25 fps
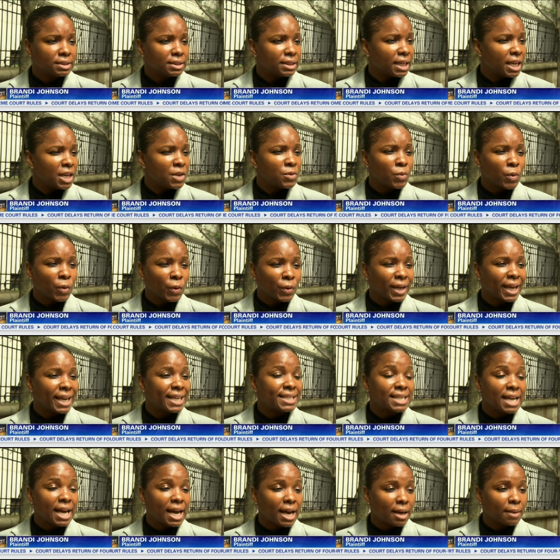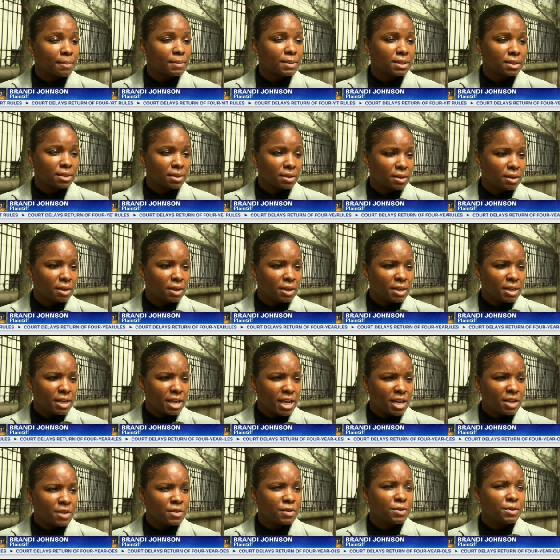the N word eight times.
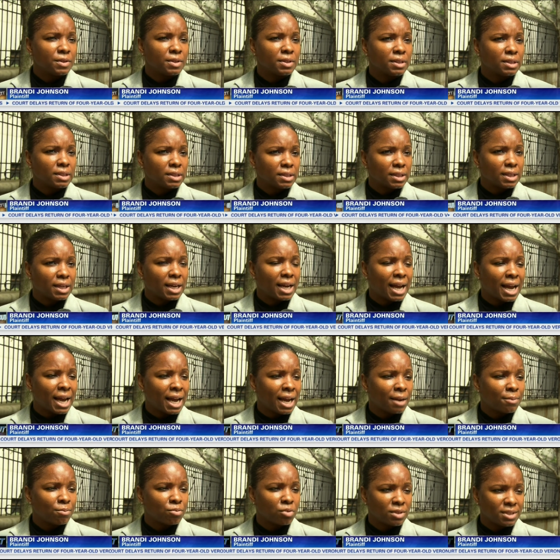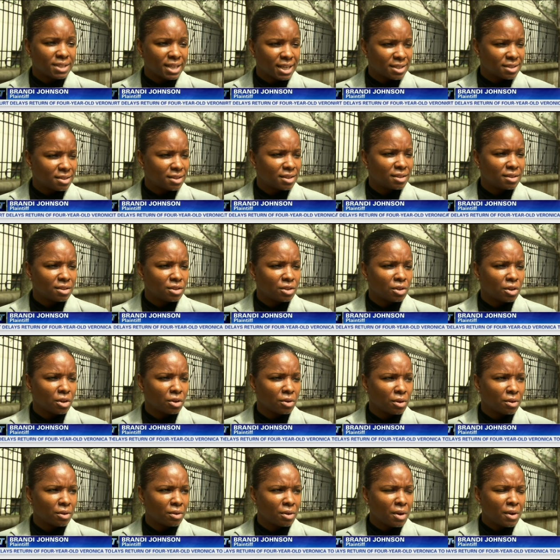And I, protested. You
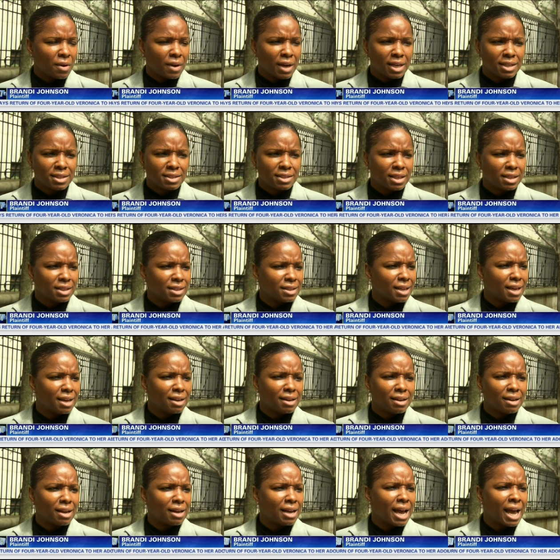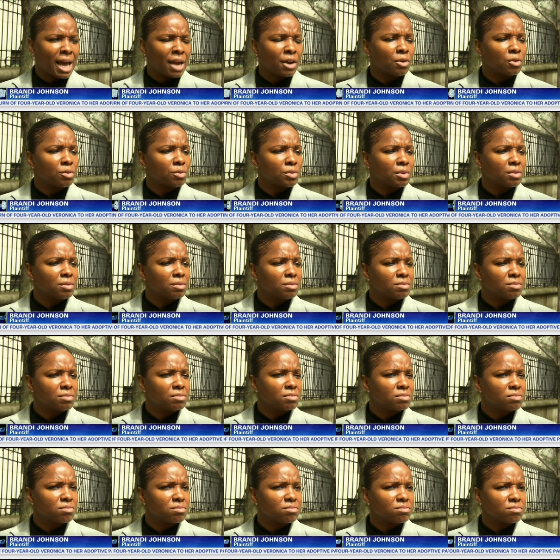know, I said, I don't
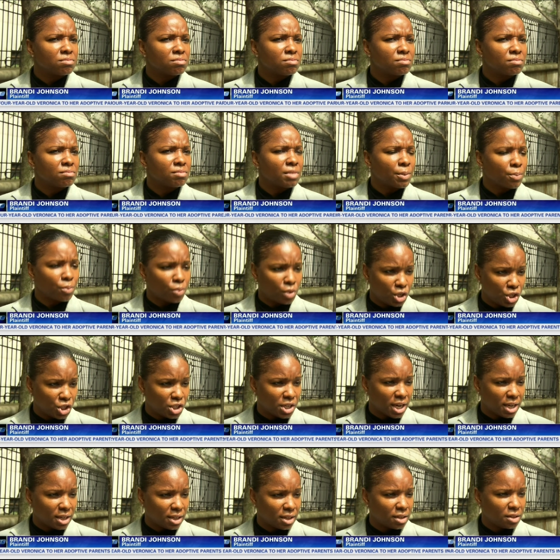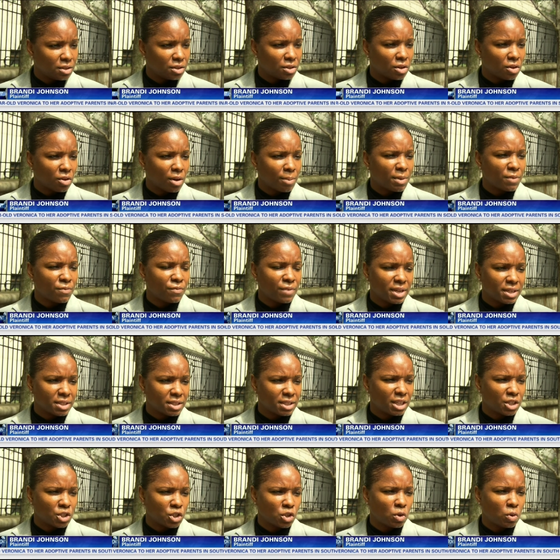appreciate it. You know, I'm
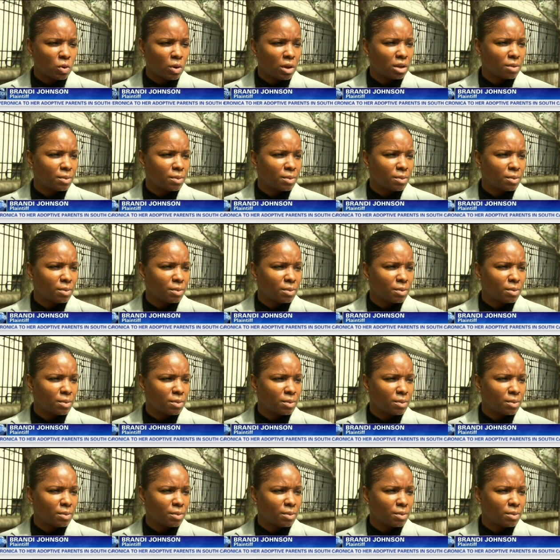offended that you're